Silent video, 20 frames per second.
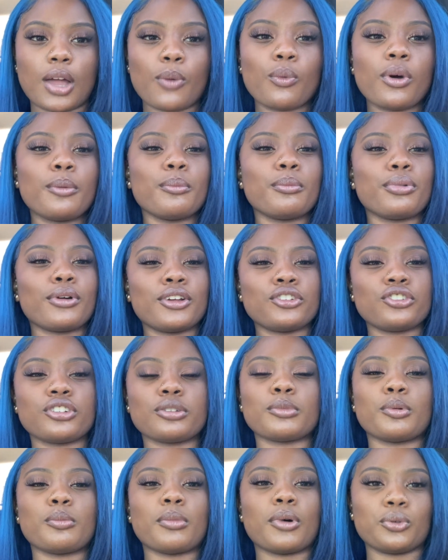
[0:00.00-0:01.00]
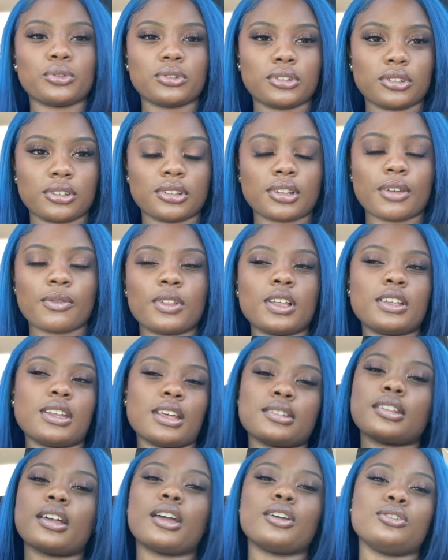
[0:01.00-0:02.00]
want brunch and mimosas. I feel like
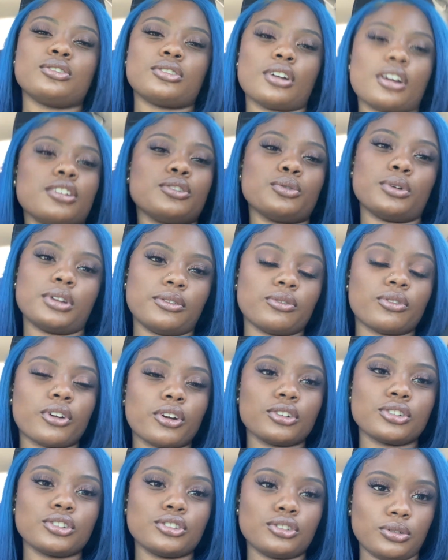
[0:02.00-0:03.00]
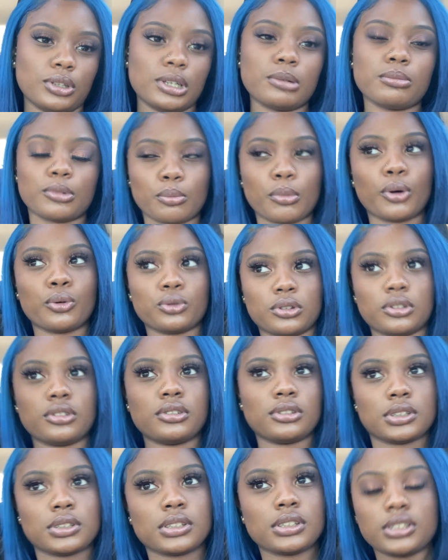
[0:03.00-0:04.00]
that's how you start the 21st, you get
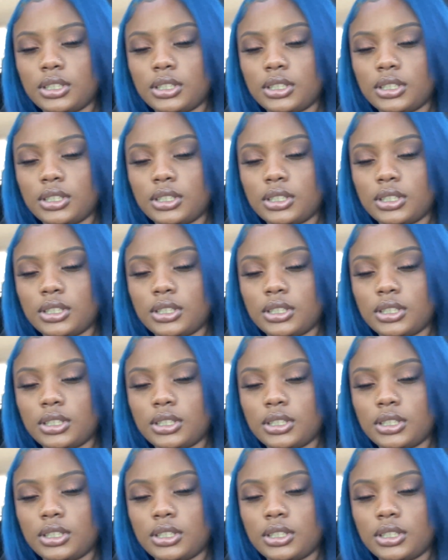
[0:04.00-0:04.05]
mimosas.